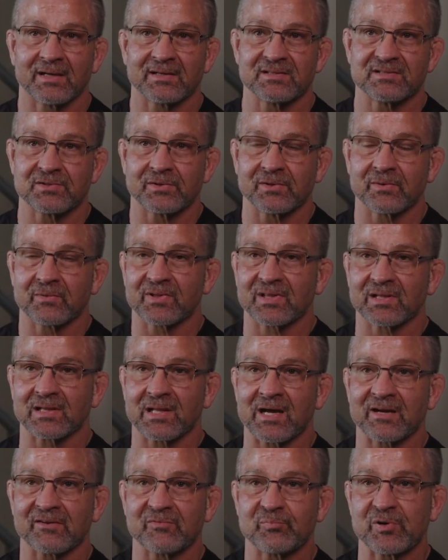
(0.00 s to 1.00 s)
dealing with a
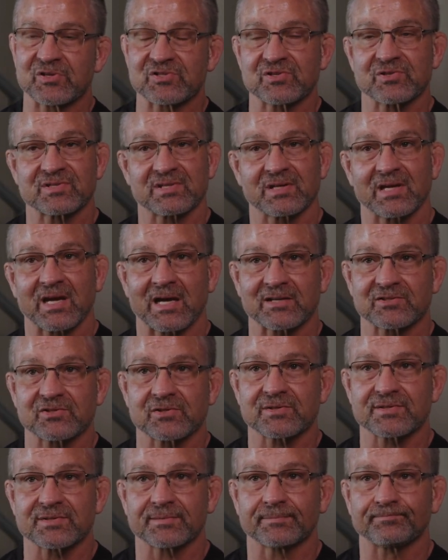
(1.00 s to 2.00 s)
lot of pitchers and
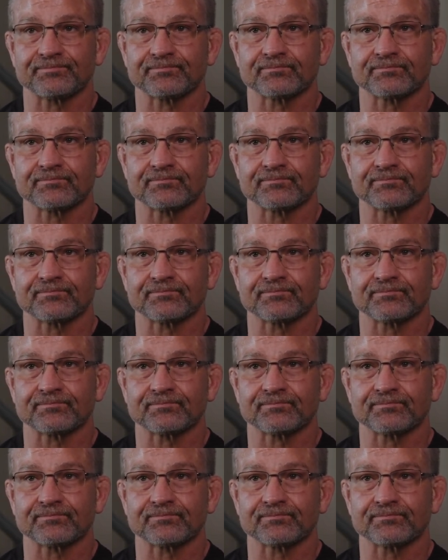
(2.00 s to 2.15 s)
catchers.